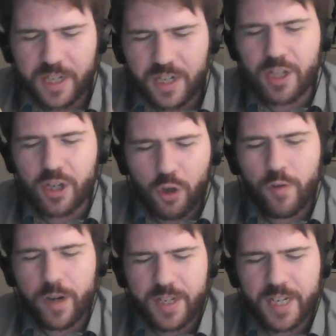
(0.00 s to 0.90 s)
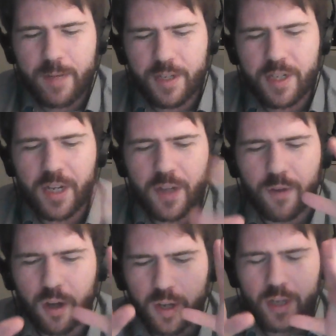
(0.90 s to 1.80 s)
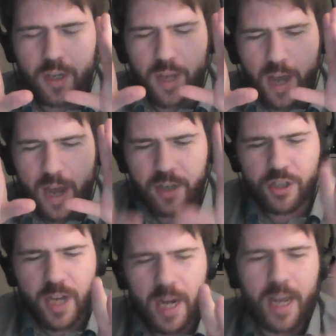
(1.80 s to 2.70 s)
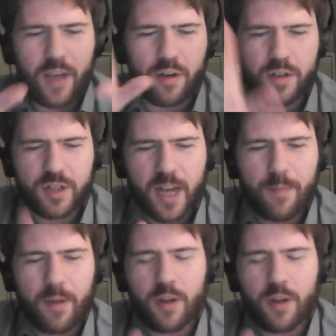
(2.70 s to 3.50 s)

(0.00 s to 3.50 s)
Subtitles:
This is the current team, isn't it? You've got Shelly, you've got Simon.